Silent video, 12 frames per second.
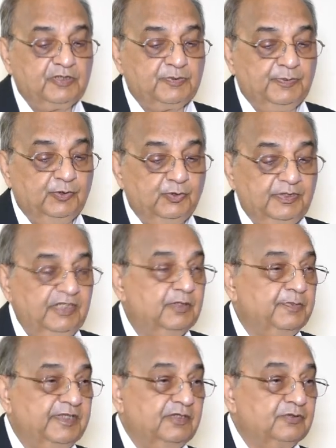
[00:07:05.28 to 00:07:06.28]
support, it
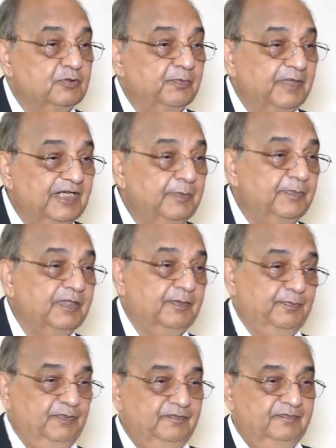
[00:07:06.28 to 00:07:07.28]
becomes
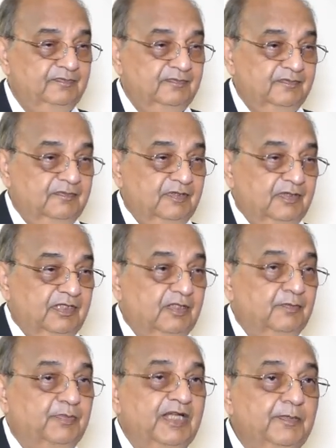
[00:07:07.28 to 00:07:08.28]
BiPAP.
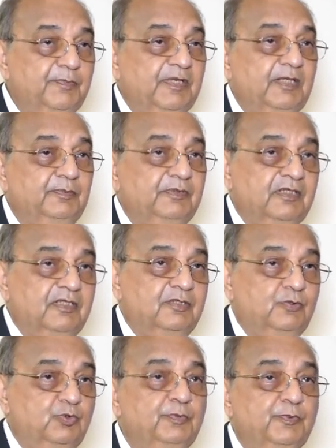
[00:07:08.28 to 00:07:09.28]
In BiPAP, there are
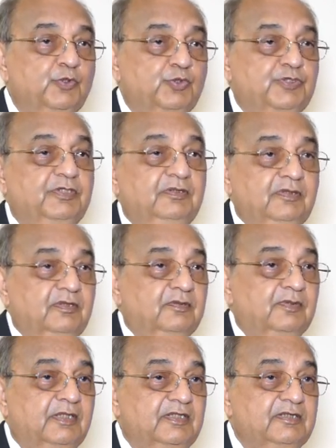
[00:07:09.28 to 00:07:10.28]
two portions.
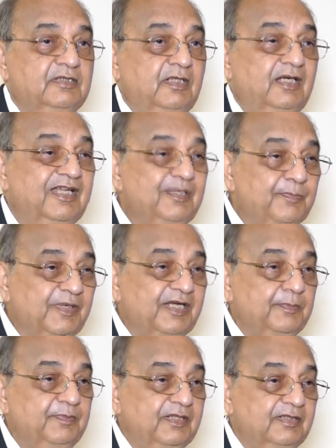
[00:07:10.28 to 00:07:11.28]
One is
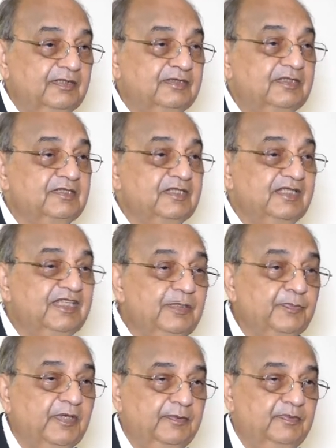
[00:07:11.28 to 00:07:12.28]
IPAP and other is
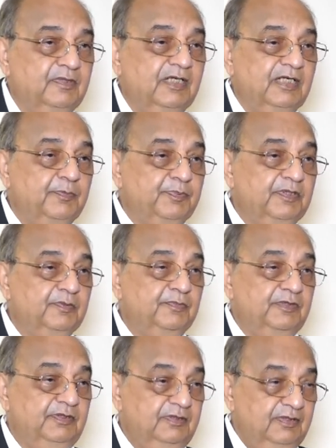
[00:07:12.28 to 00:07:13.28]
EPAP. IP
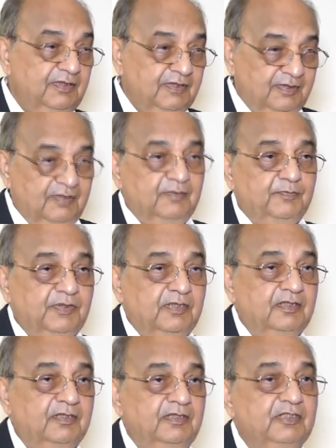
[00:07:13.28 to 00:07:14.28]
means
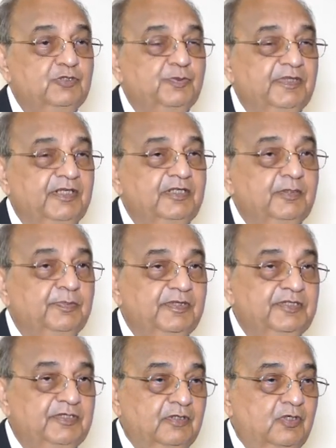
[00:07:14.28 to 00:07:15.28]
inspiratory
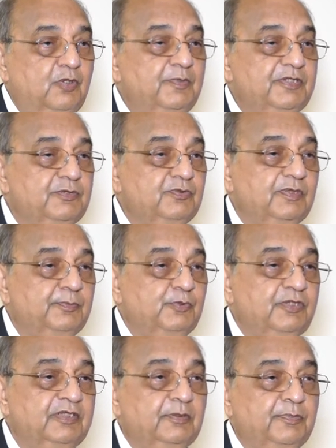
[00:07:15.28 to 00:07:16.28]
pressure, how much you are
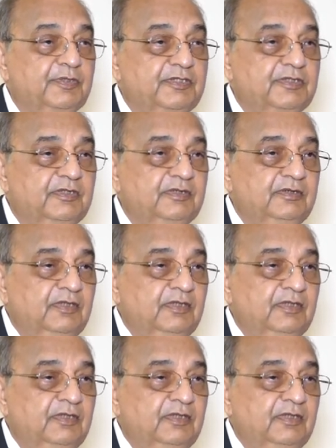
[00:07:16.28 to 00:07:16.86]
putting the pressure